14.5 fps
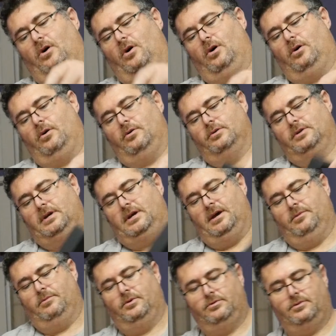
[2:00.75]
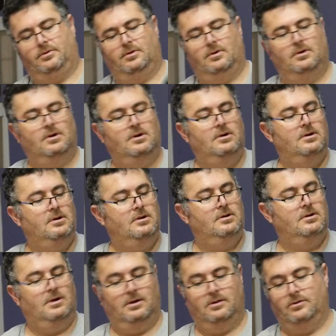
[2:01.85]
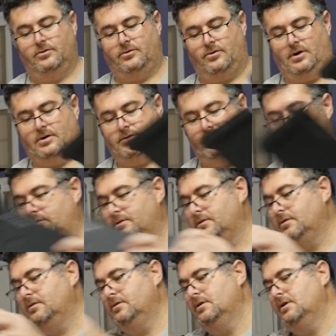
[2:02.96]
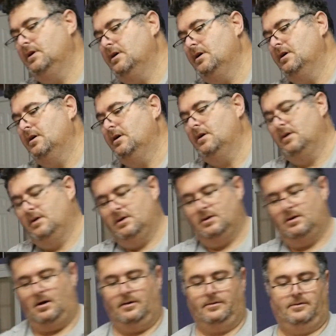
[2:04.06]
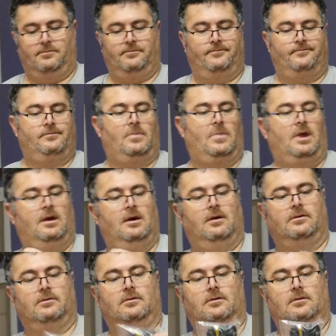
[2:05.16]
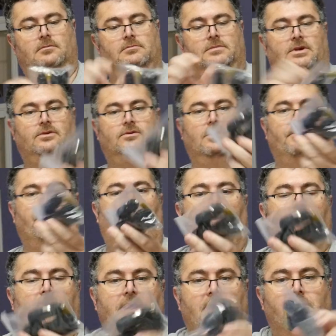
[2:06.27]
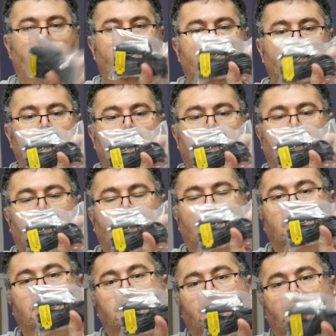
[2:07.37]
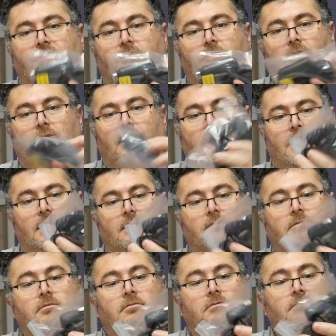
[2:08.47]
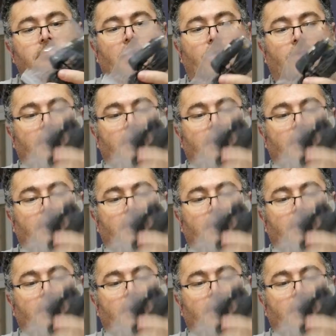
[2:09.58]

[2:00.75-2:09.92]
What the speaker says: all the cables and instructions. Awesome. So this is our power cable. It's a cigarette lighter power